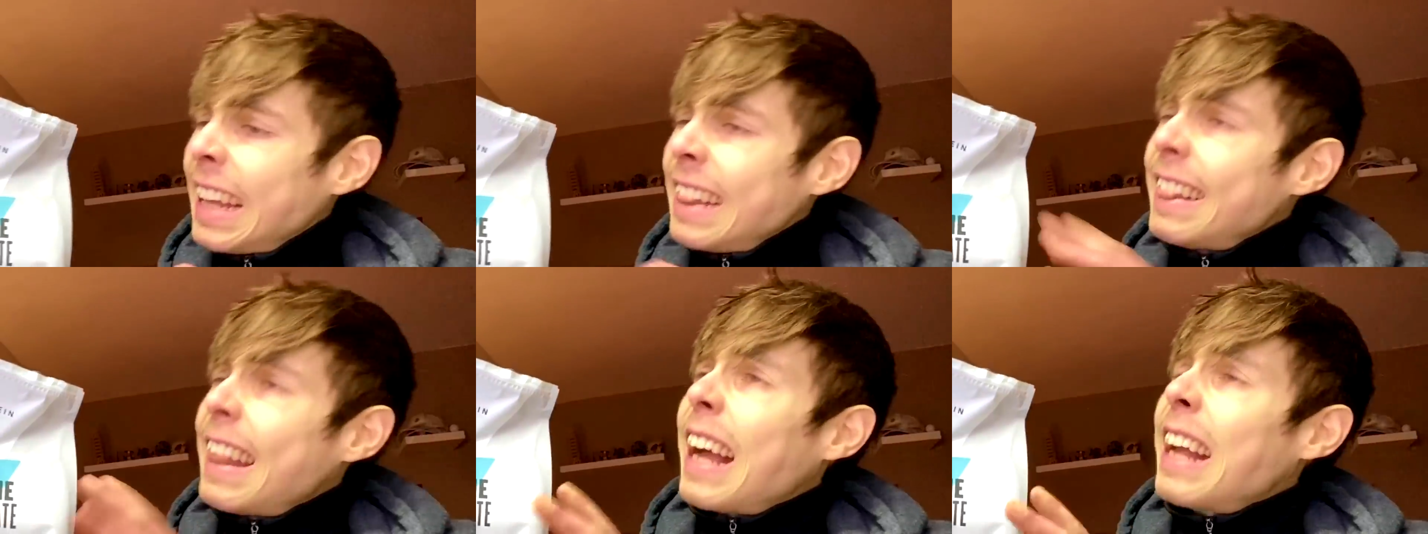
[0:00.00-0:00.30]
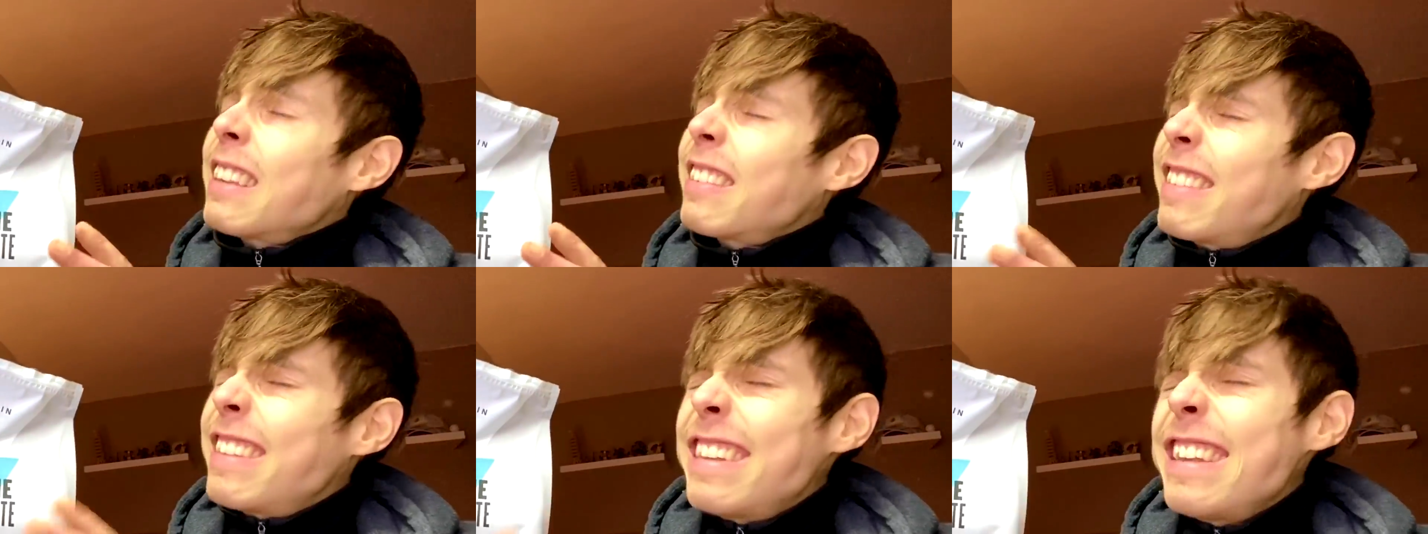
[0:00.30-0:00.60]

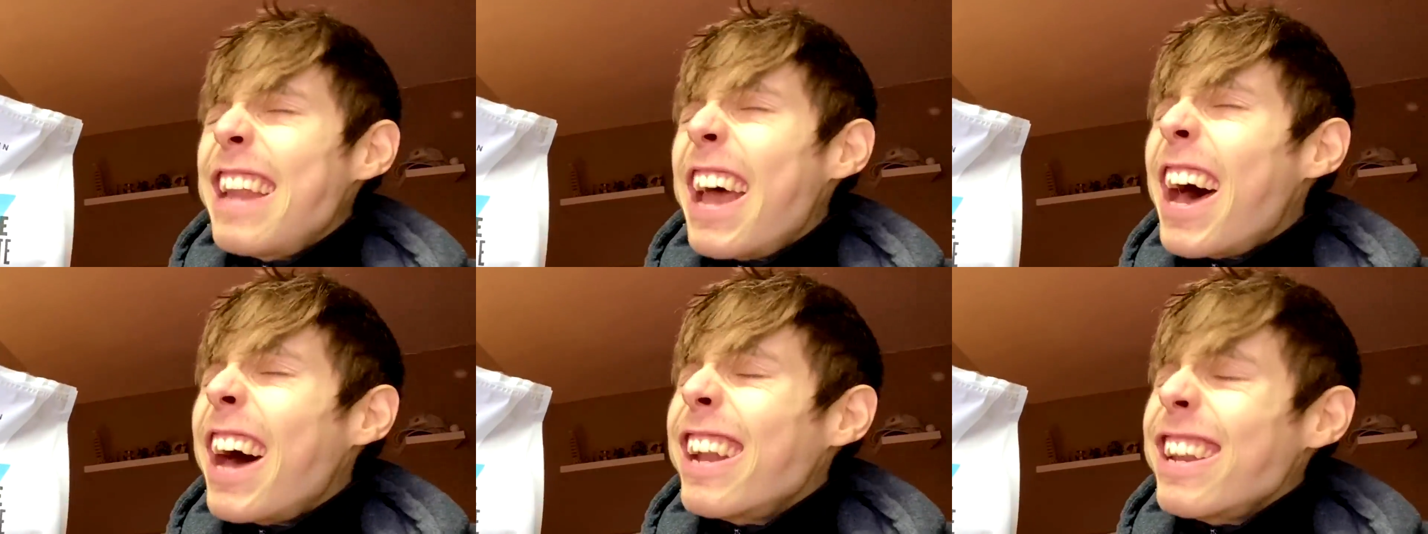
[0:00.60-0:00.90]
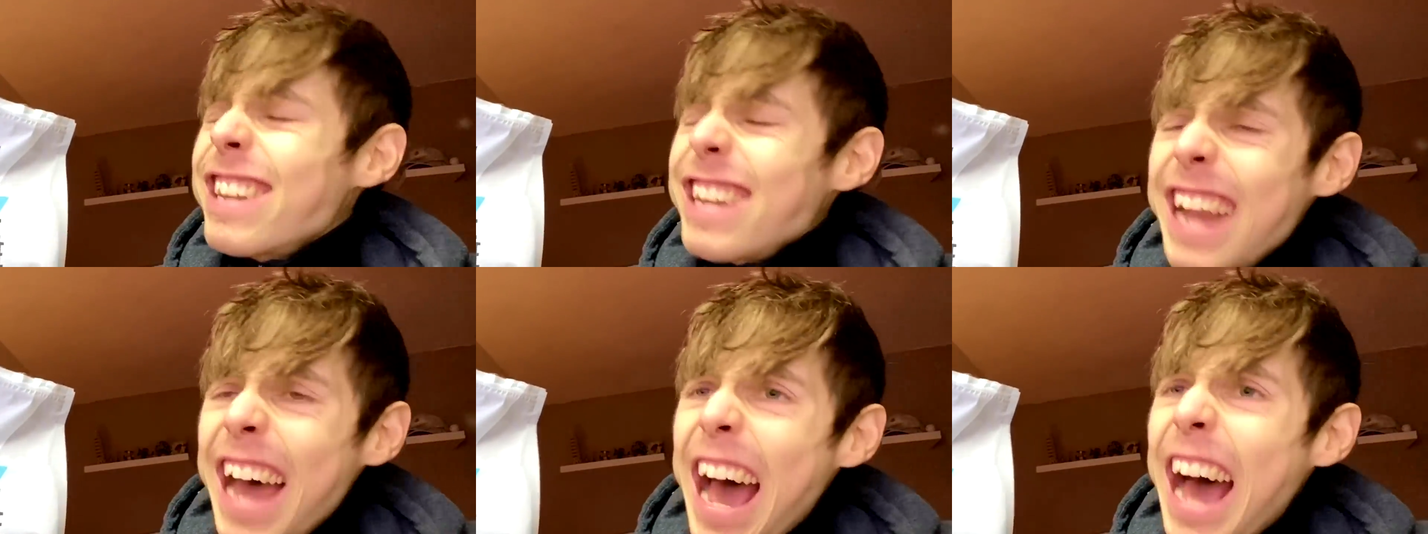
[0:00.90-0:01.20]
that's not
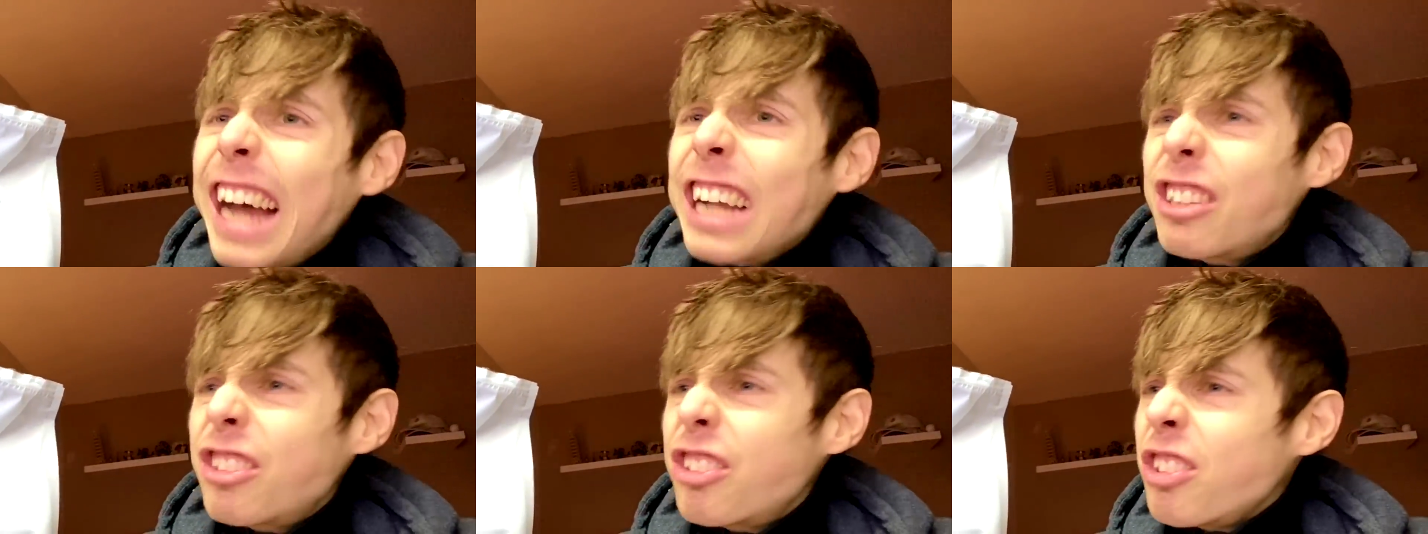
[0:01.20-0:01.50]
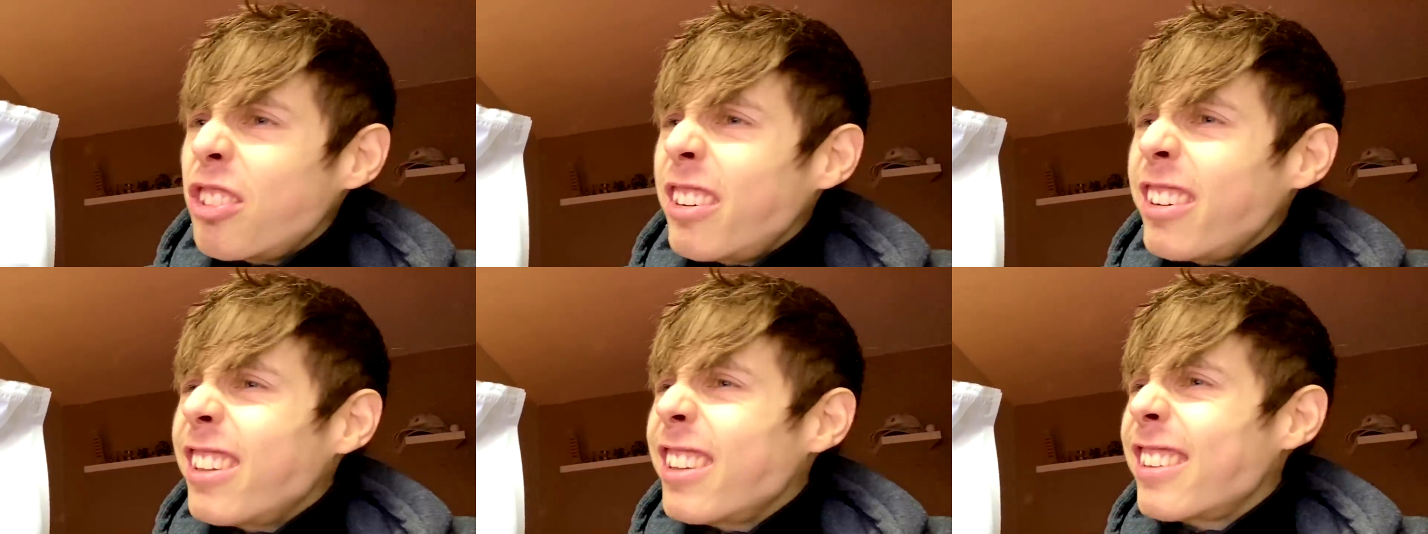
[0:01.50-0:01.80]

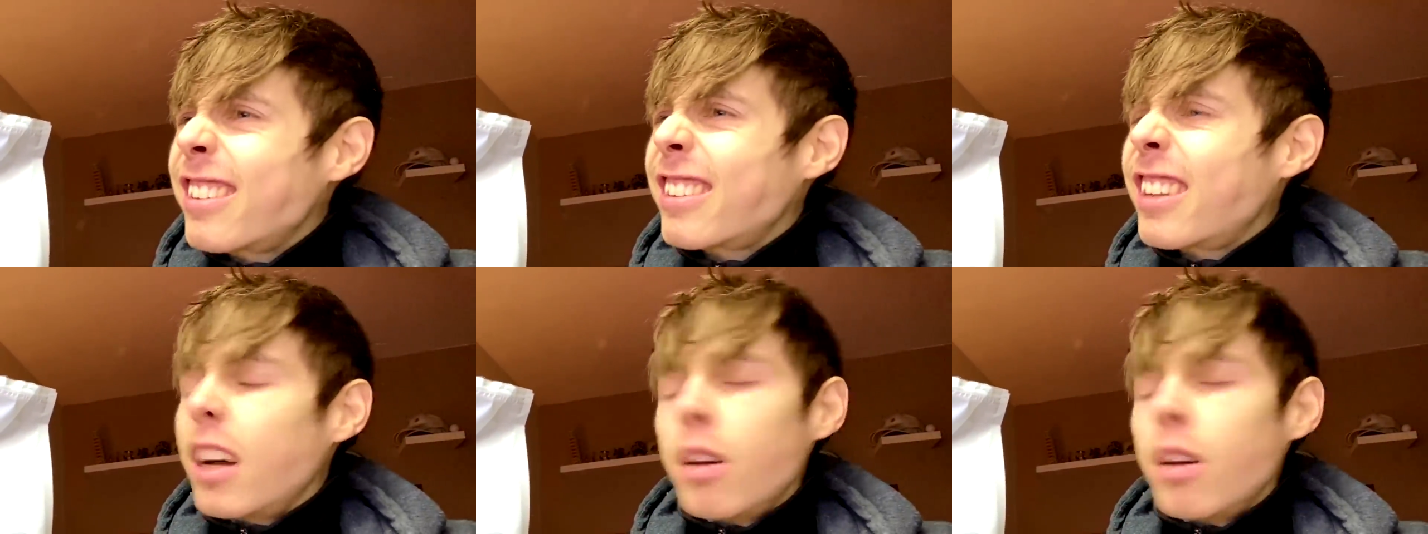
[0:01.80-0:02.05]
natural.